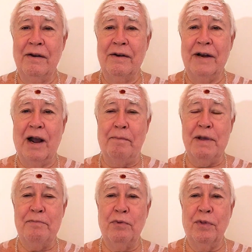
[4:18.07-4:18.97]
Now,
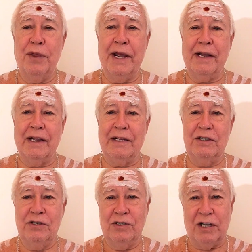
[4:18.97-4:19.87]
people think that
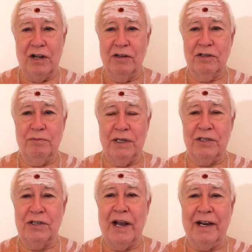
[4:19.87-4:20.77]
this is the ultimate
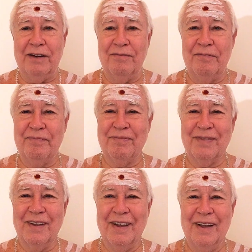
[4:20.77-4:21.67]
state.
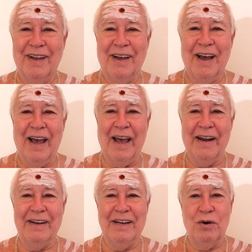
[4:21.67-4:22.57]

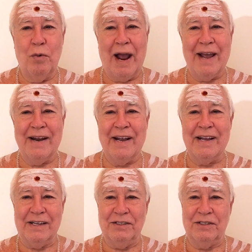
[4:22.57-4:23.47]
And in a way it
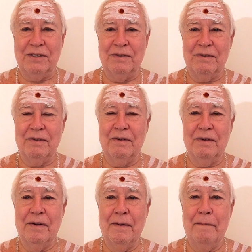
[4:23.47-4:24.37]
is.
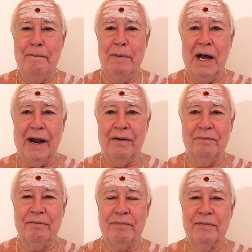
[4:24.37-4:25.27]

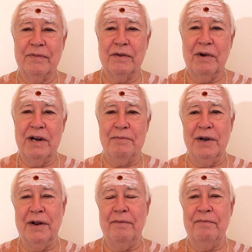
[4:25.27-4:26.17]
But, wait a
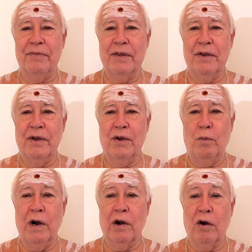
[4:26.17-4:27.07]
minute,
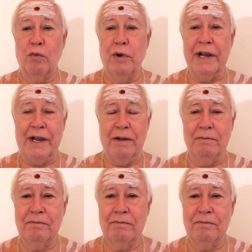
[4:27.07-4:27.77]
where are we?